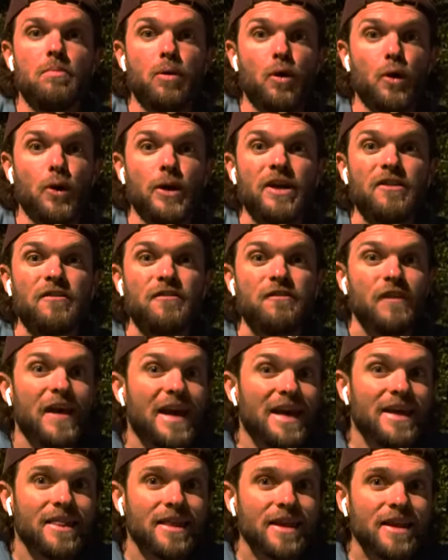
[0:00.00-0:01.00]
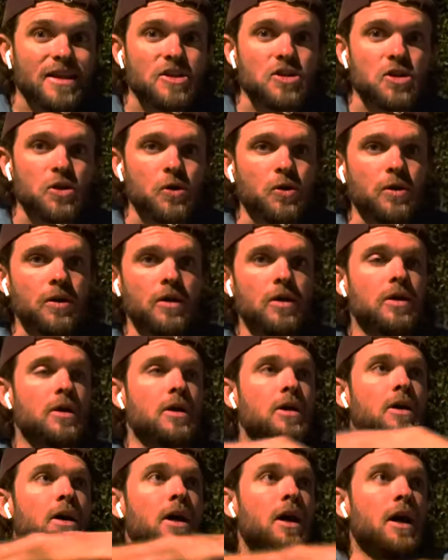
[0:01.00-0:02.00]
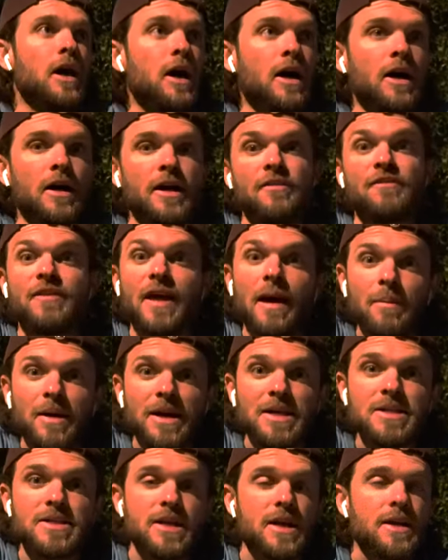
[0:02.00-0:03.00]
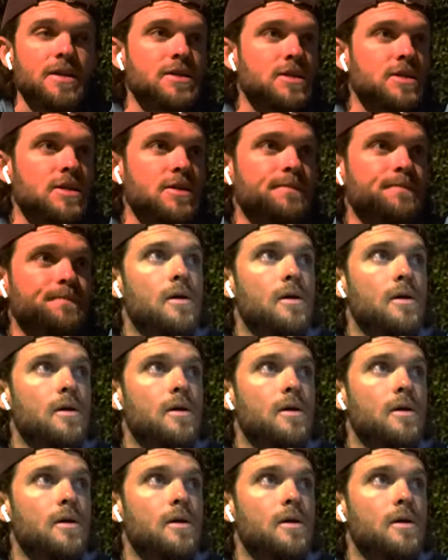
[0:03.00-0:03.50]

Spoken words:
putting faith into, if that makes sense.